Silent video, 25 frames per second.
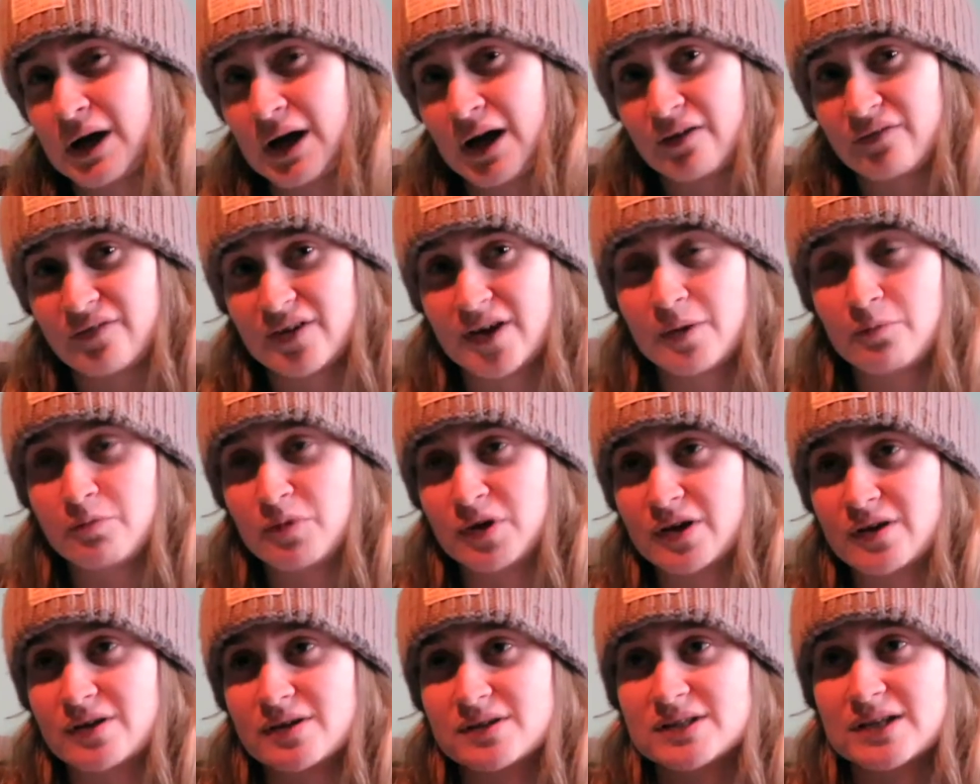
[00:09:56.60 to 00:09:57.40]
have it
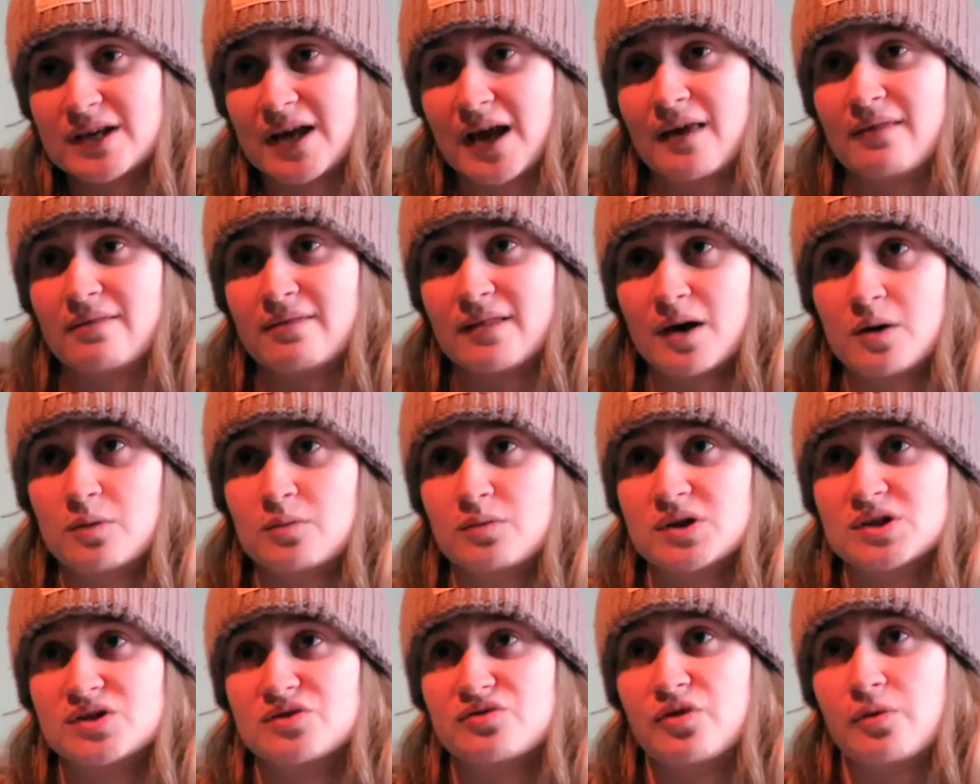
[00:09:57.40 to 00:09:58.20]
because, again, that
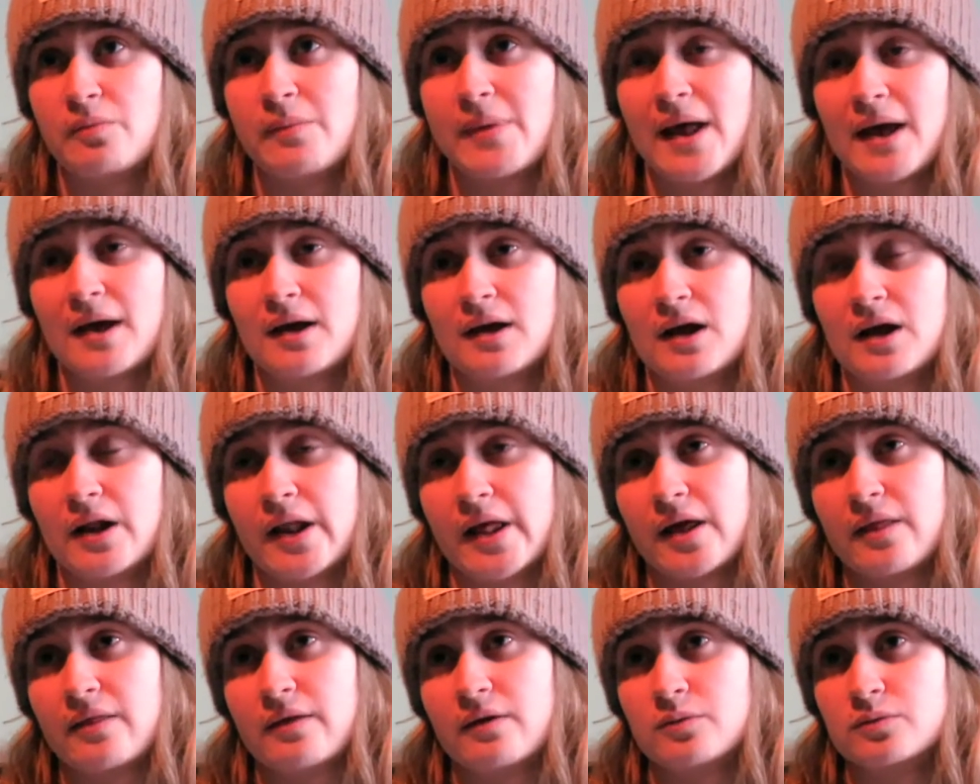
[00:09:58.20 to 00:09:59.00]
was from
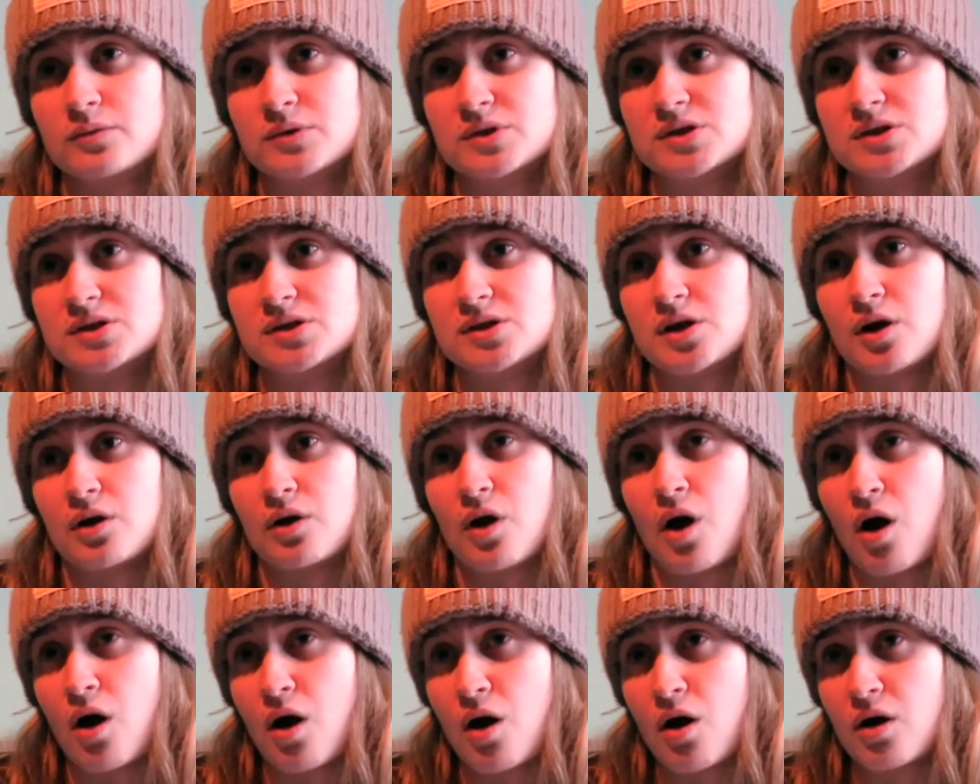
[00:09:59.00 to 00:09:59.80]
NetGalley. That was an
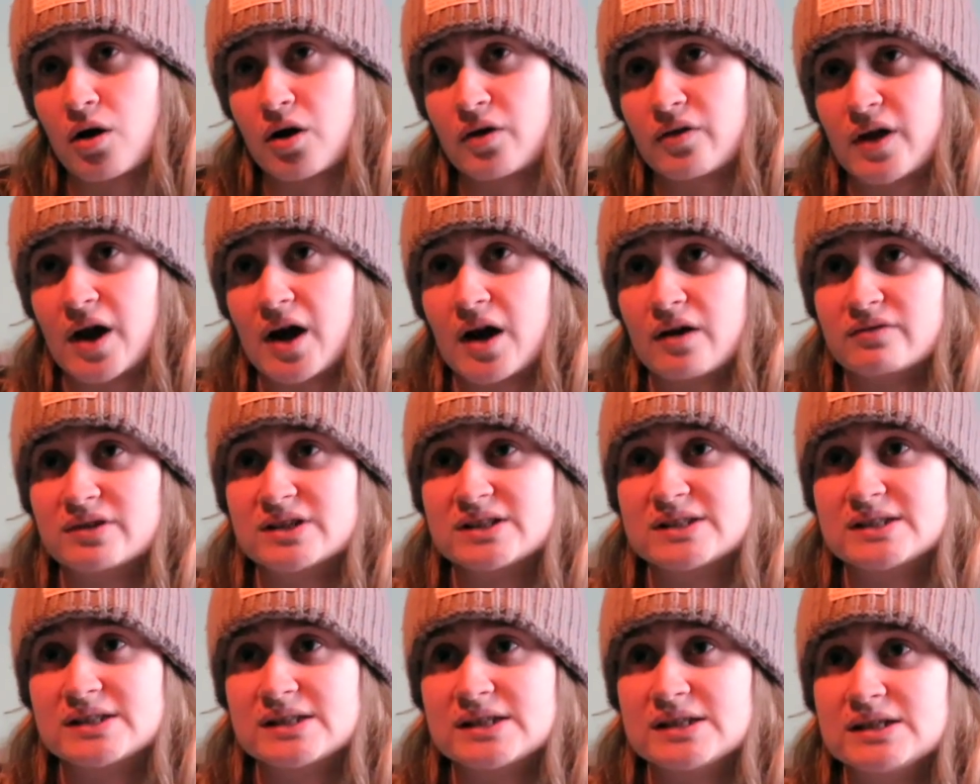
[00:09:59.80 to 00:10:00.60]
ARC that I
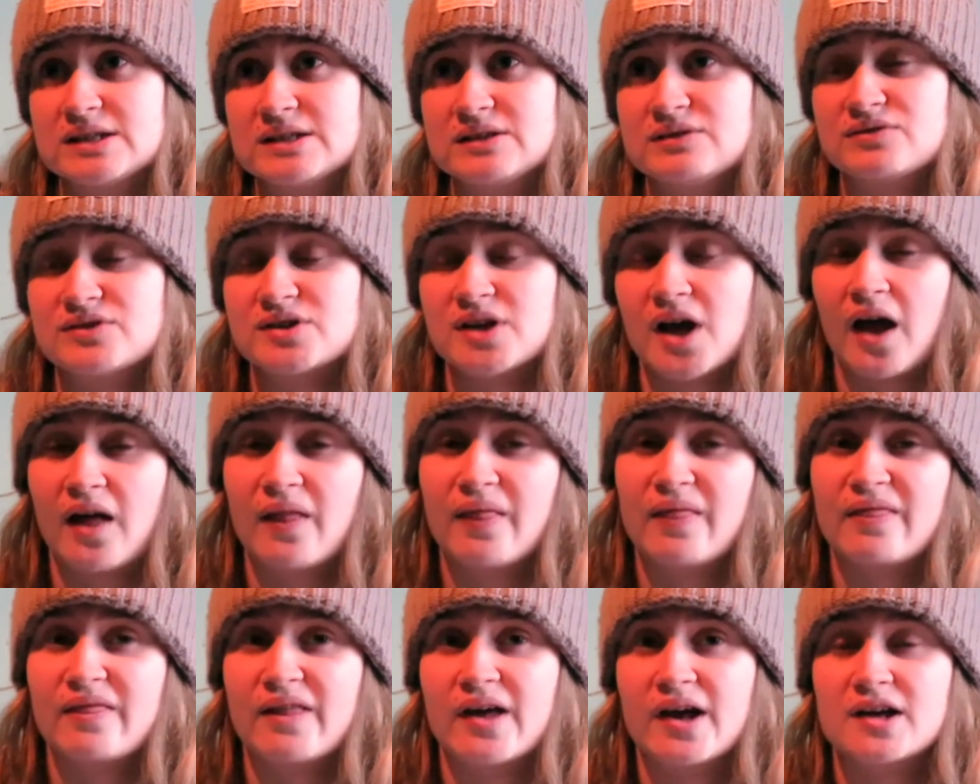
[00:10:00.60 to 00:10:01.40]
received,
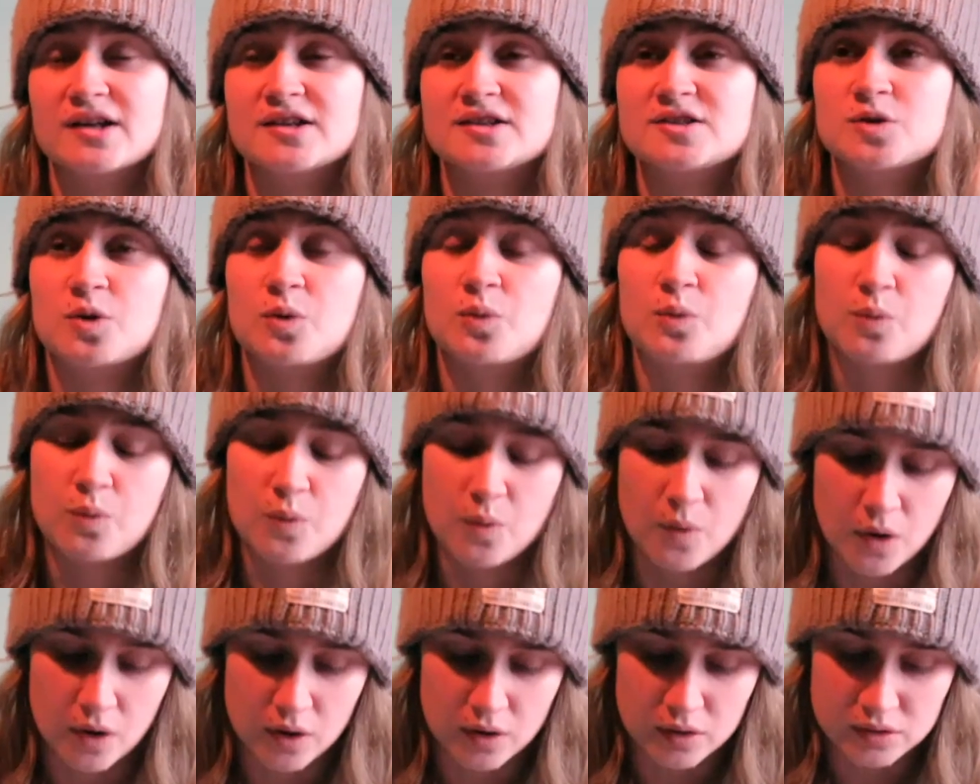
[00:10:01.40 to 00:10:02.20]
and that
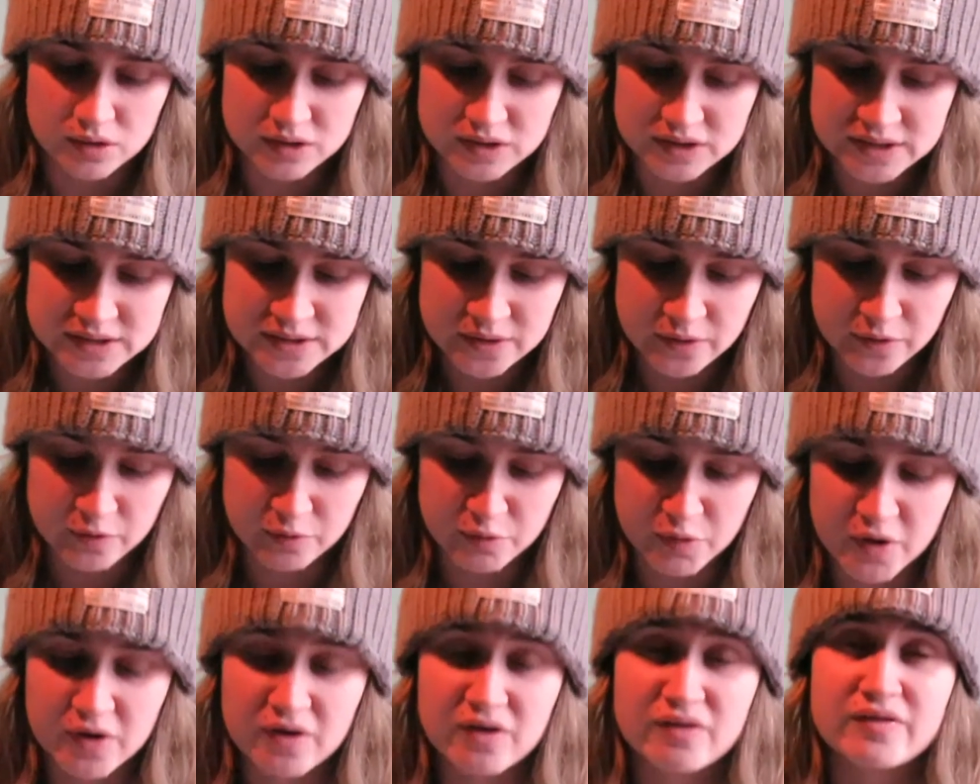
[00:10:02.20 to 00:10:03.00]
was The
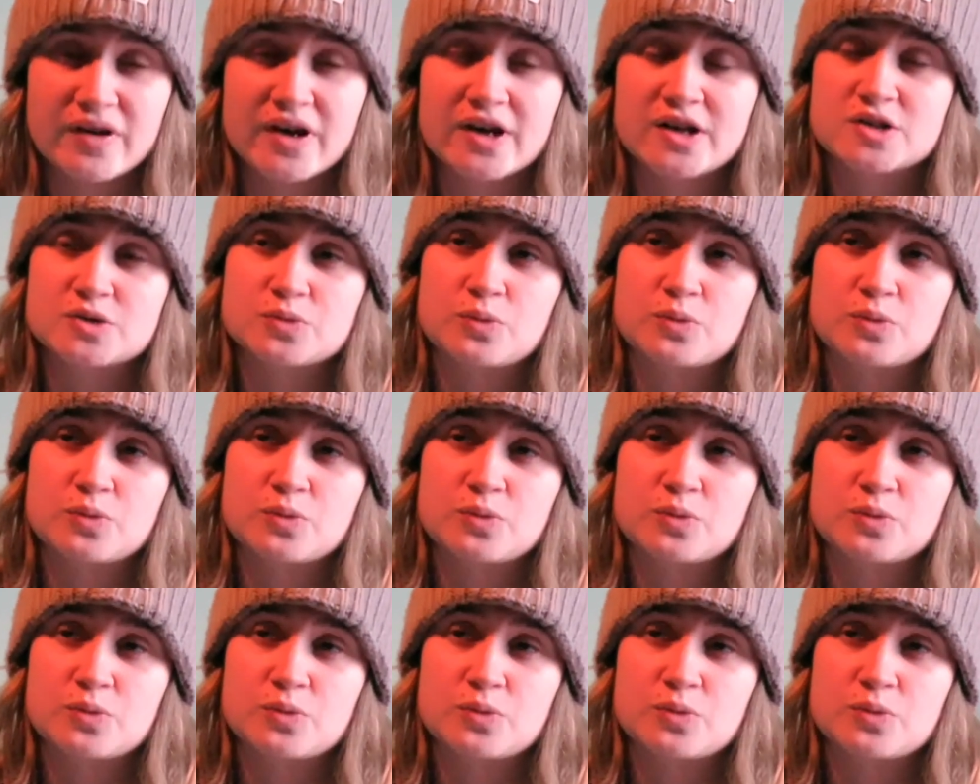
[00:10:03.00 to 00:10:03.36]
Perfect